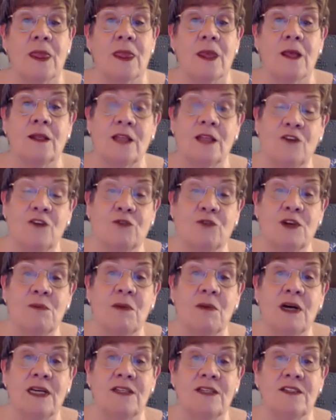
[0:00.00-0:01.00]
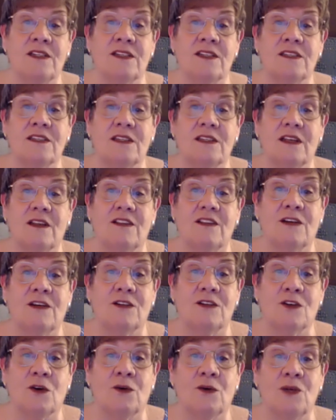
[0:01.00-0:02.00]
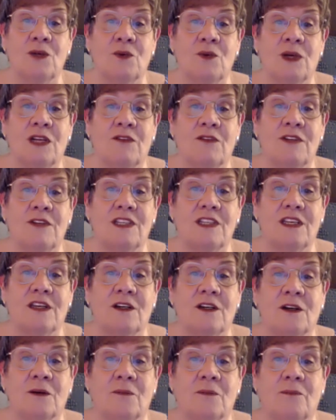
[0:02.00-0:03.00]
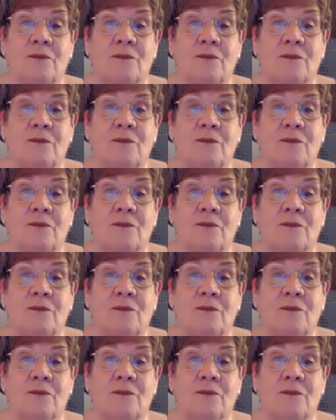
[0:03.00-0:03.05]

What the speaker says: Love reminds us there's only one of us here.